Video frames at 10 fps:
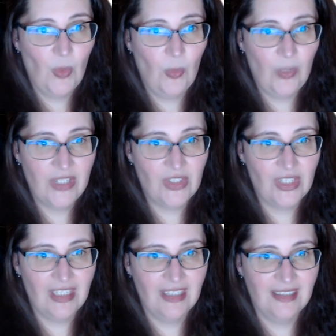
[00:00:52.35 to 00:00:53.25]
which
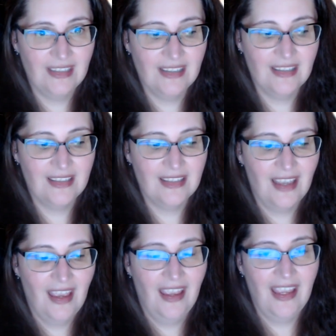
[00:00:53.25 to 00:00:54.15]
is
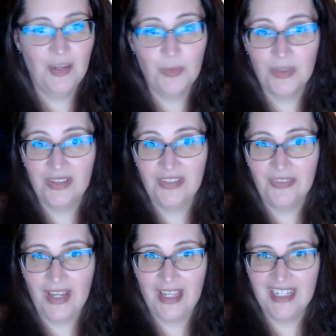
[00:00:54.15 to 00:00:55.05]
a really
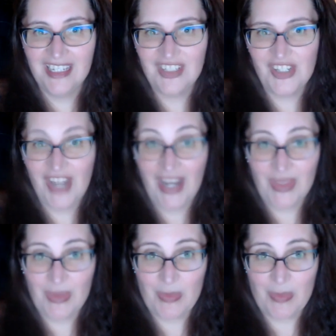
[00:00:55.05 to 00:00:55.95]
fun Jack
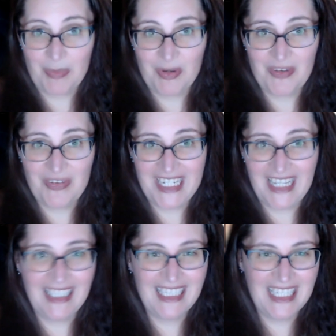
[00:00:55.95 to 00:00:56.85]
the Ripper
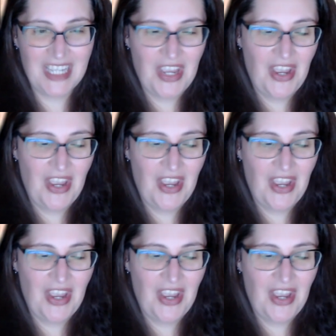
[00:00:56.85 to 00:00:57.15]
retelling.